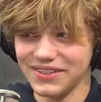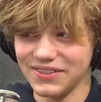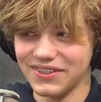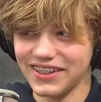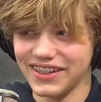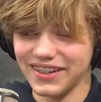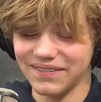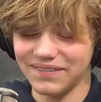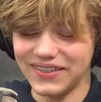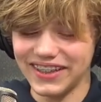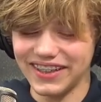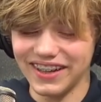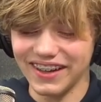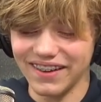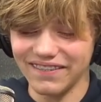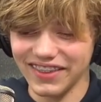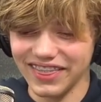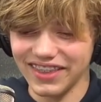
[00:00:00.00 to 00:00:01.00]
want to be
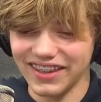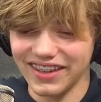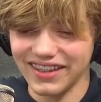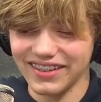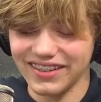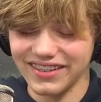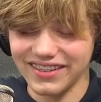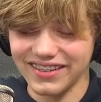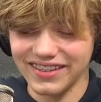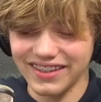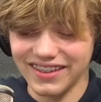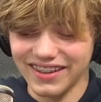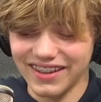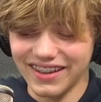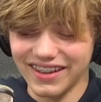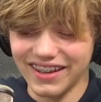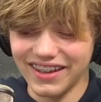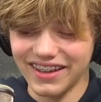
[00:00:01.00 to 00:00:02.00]
done with it,
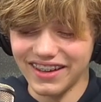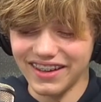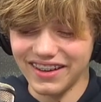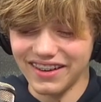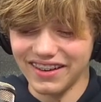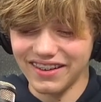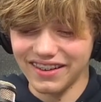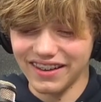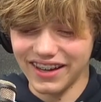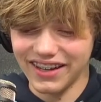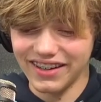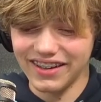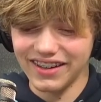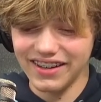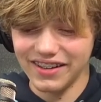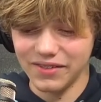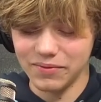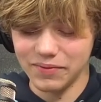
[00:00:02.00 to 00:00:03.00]
and I
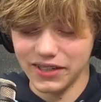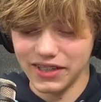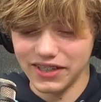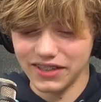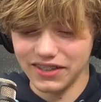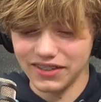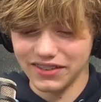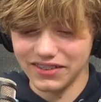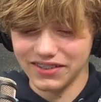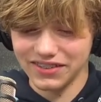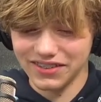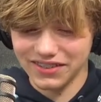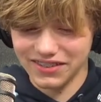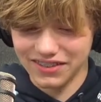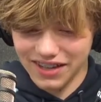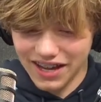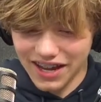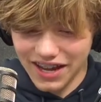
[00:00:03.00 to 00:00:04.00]
didn't because
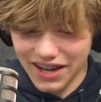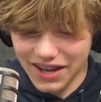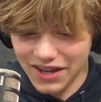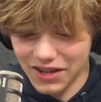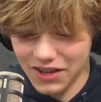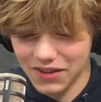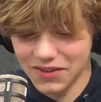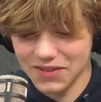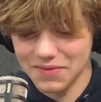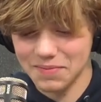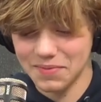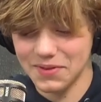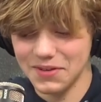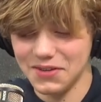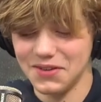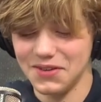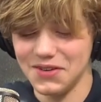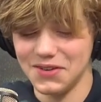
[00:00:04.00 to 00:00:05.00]
I
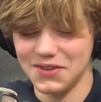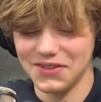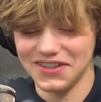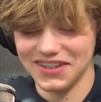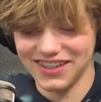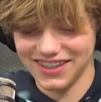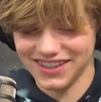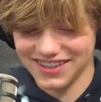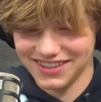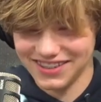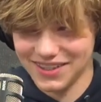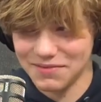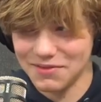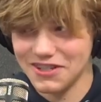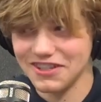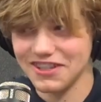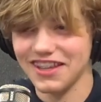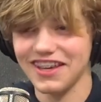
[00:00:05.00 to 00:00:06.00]
pushed it because I'm
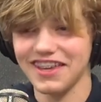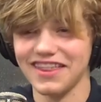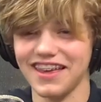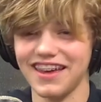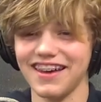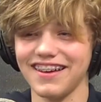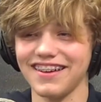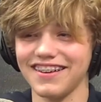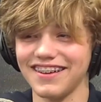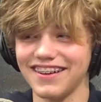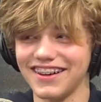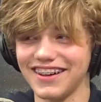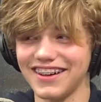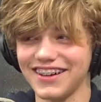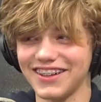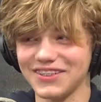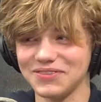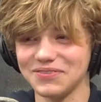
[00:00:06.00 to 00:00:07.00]
just like that. Nice.
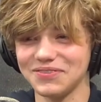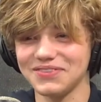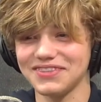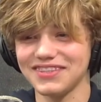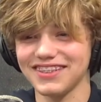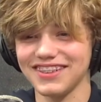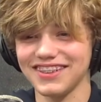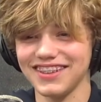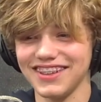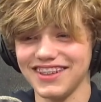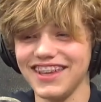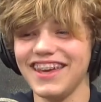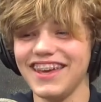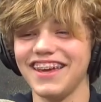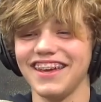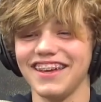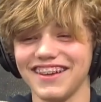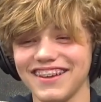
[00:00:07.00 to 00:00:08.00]
Um, yeah.
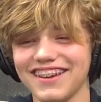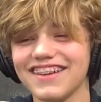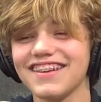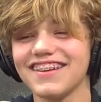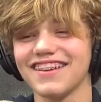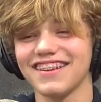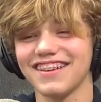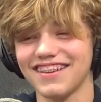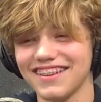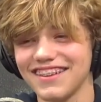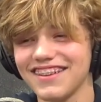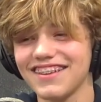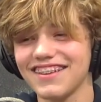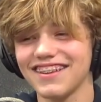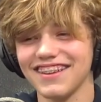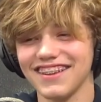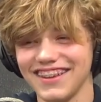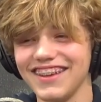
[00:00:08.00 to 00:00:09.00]
Yeah.
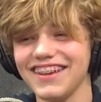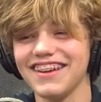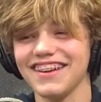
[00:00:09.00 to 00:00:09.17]
Yeah.